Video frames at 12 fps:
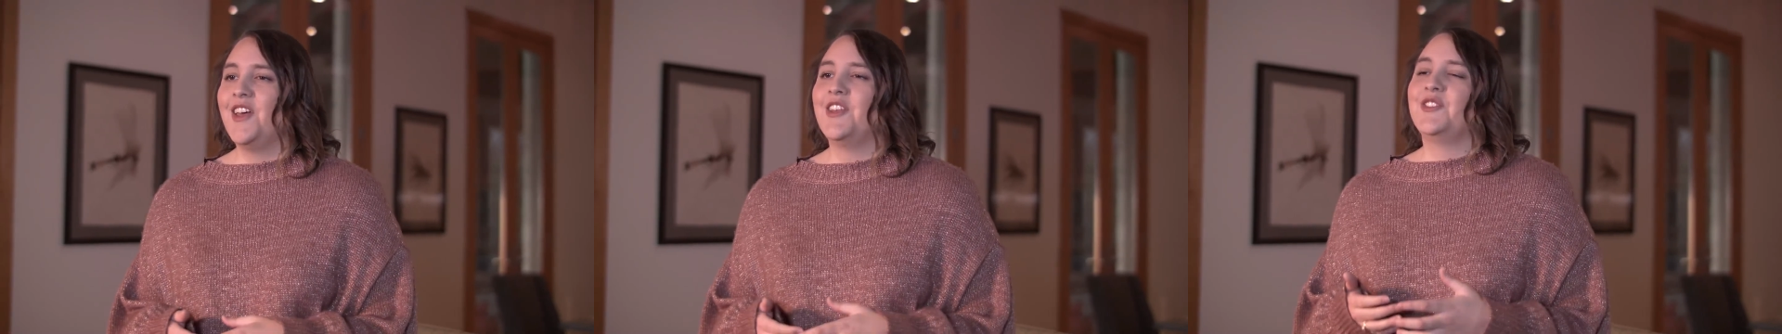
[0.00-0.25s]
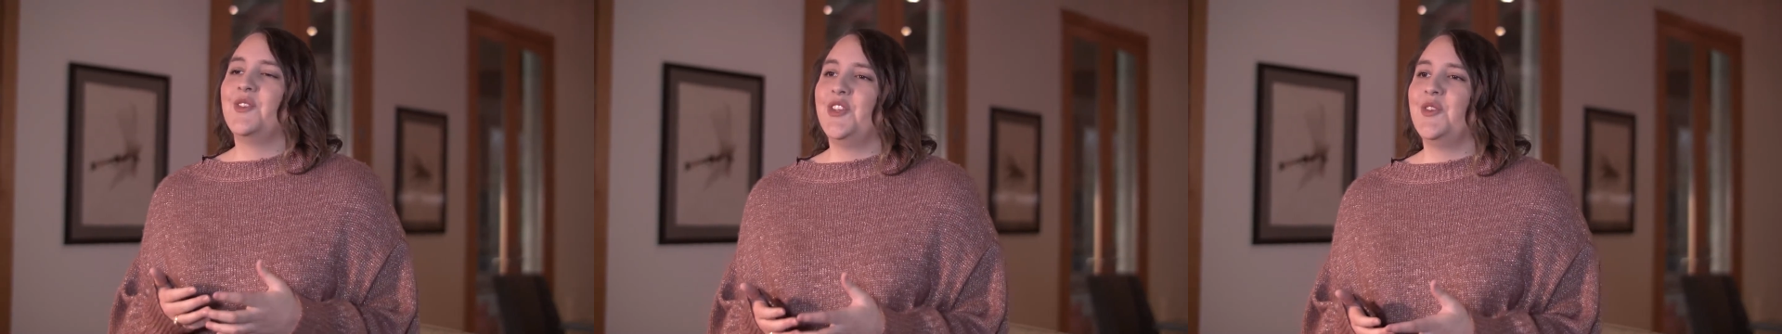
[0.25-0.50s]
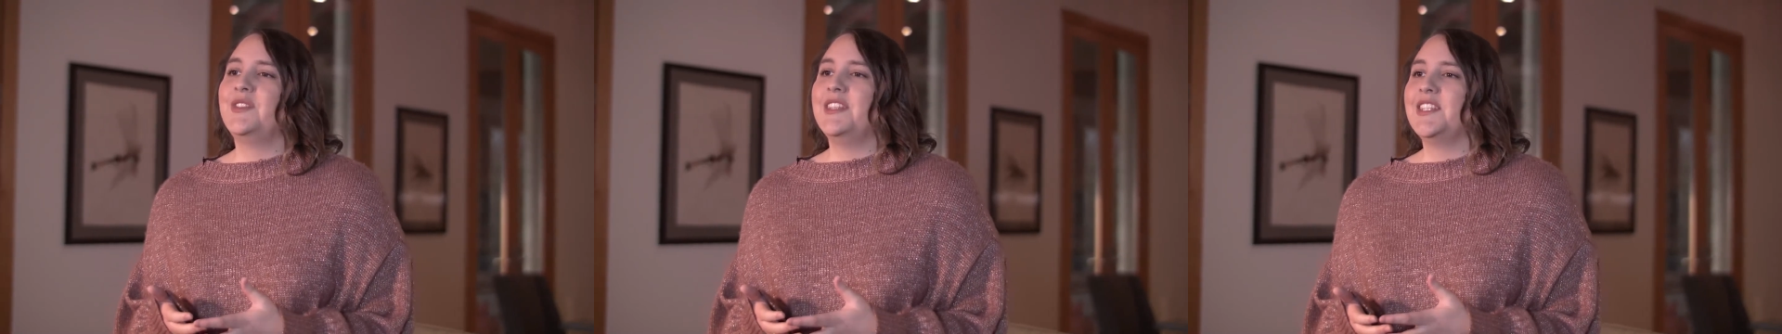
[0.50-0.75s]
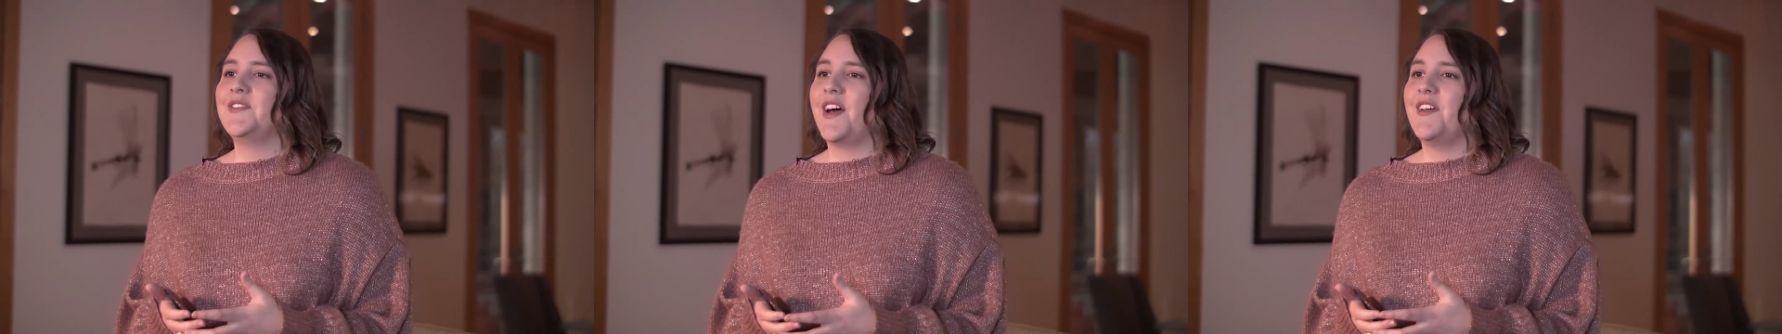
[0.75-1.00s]
So use
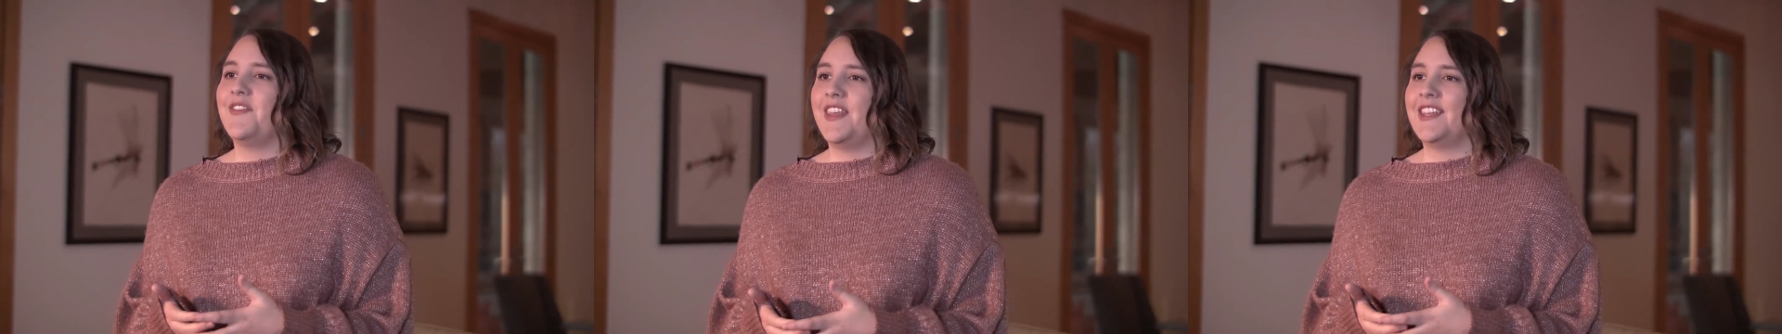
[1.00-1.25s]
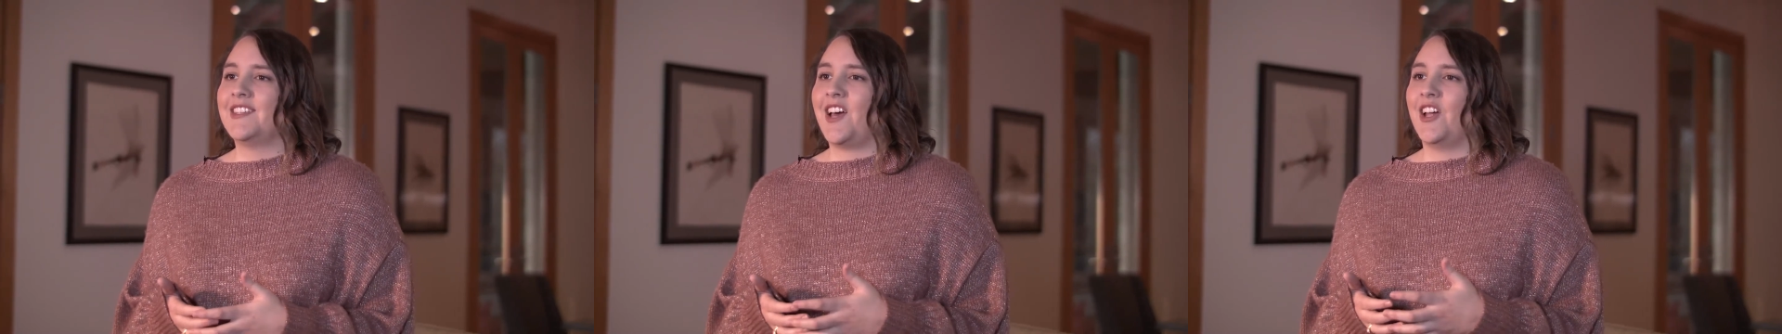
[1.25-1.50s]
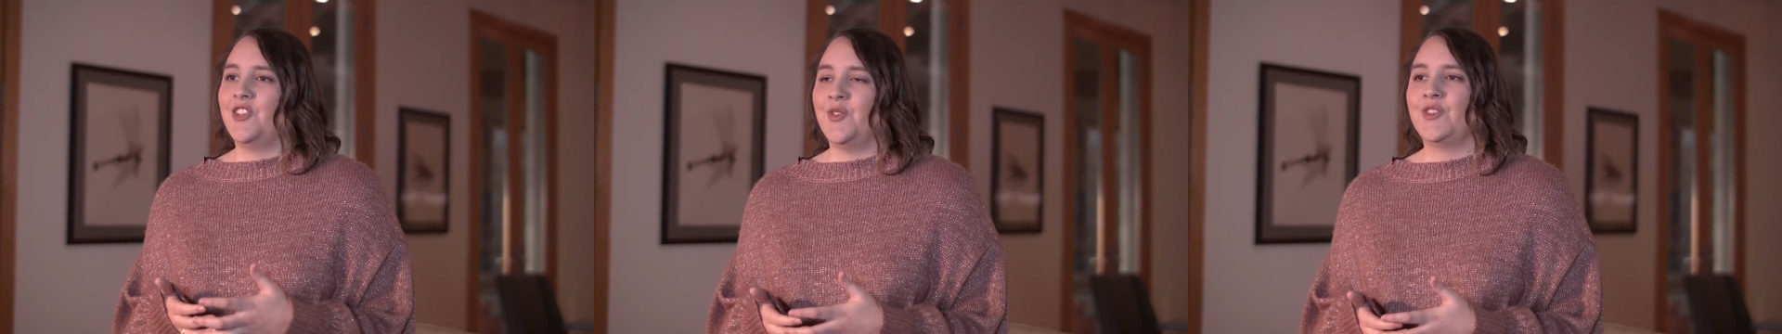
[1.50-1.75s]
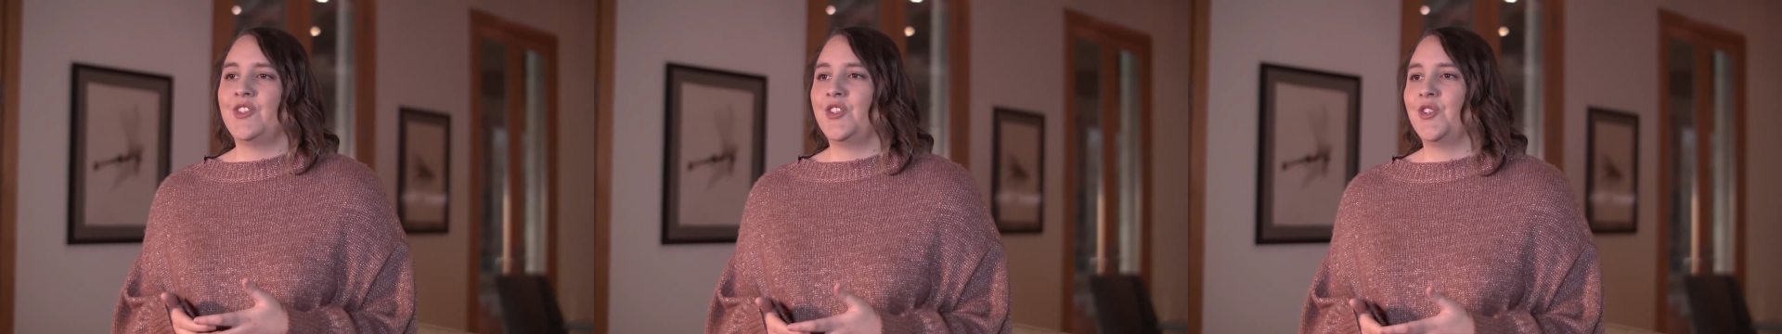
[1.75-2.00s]
these 5 things God
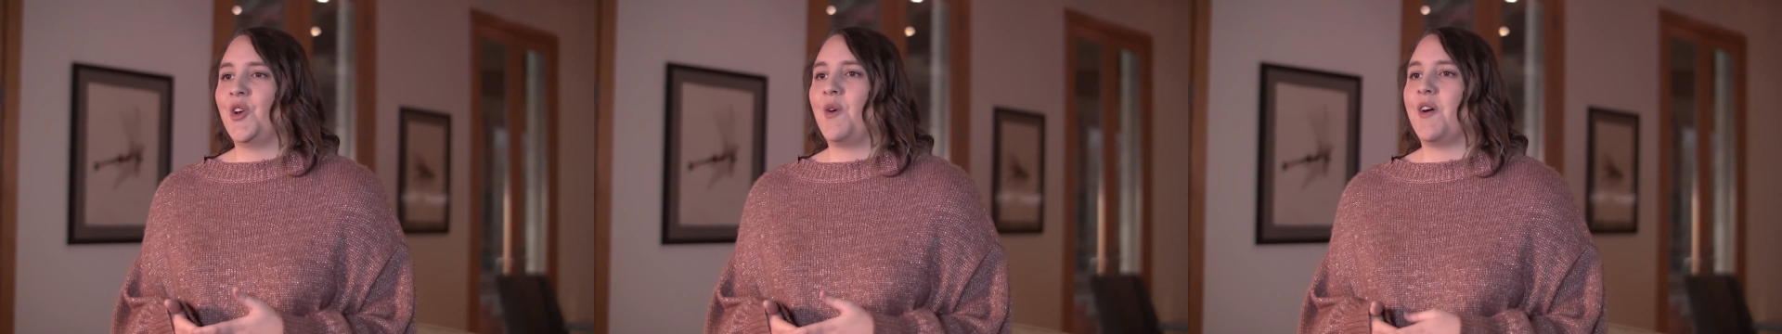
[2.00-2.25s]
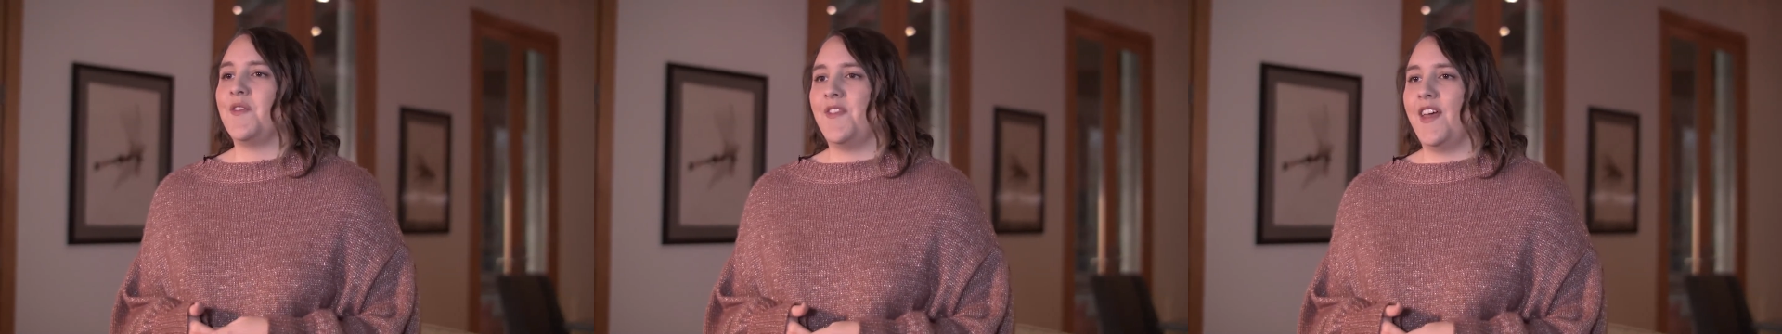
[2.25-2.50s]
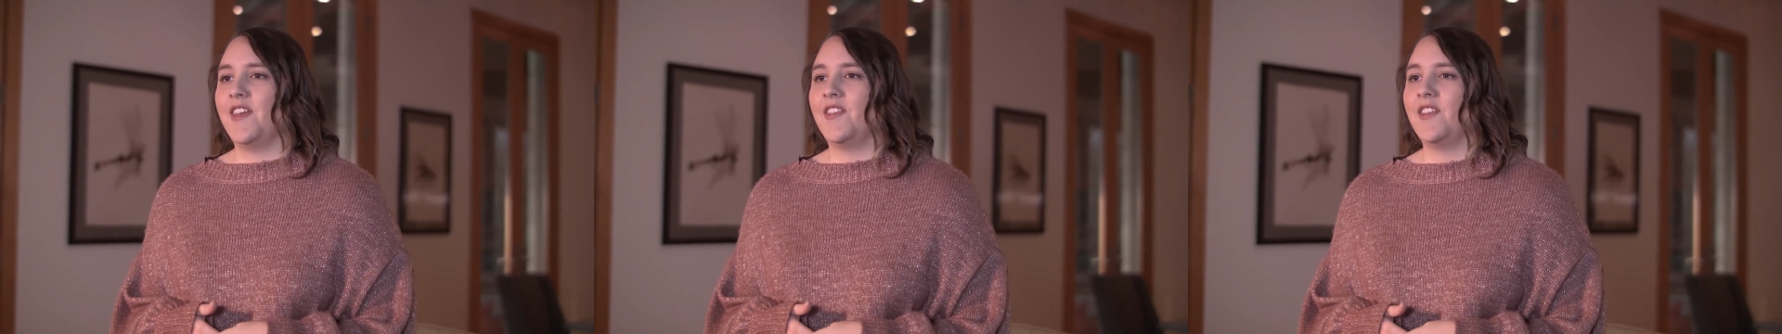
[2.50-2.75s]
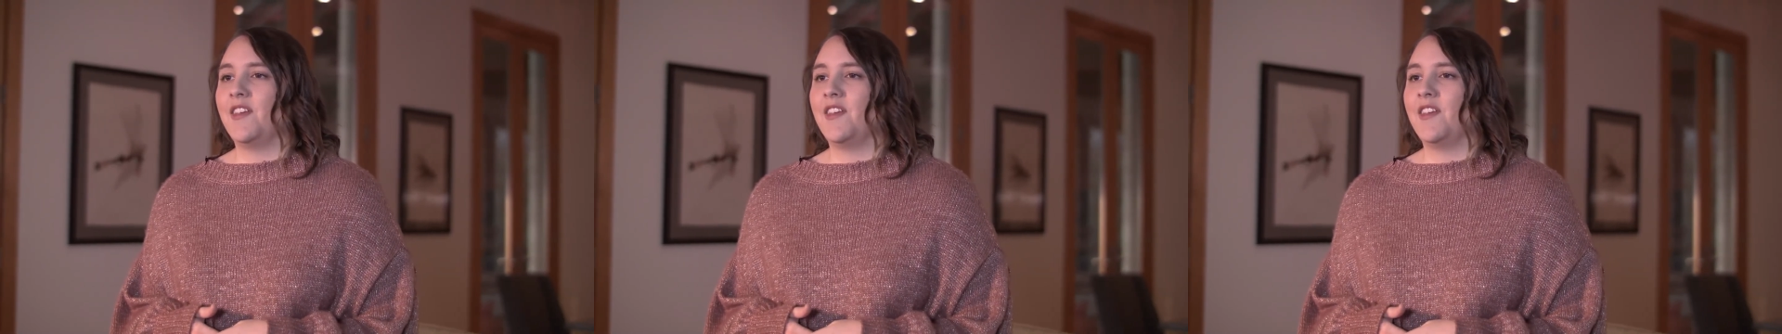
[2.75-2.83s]
uses to grow our faith